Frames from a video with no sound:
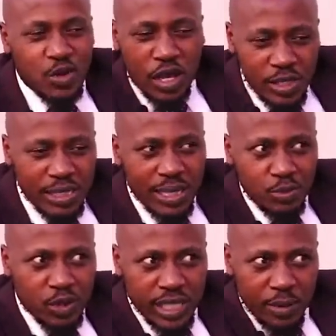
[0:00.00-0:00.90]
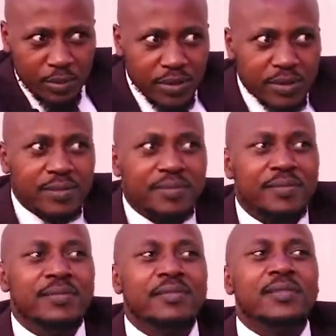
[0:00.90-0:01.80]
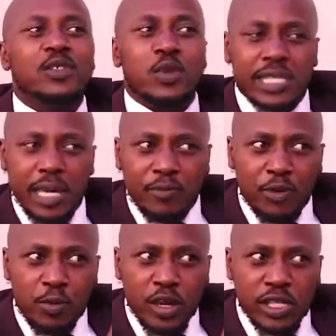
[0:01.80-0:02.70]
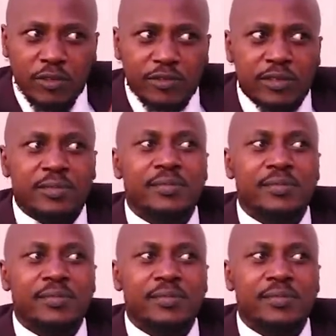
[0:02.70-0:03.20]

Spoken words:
you're using them to escape. To escape from yourself.